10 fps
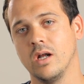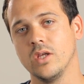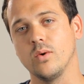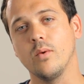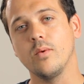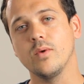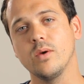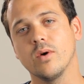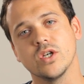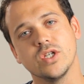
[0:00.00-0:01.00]
So what we really
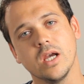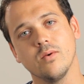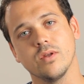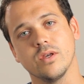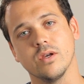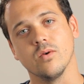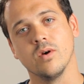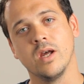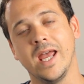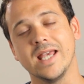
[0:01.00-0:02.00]
want to share with you
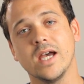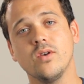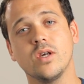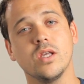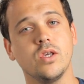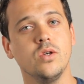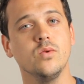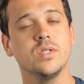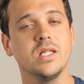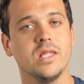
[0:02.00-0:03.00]
is how you can
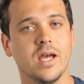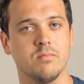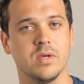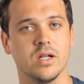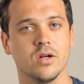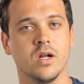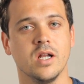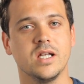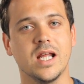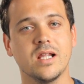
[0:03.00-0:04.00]
use a light meter
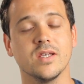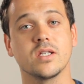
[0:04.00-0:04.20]
to take this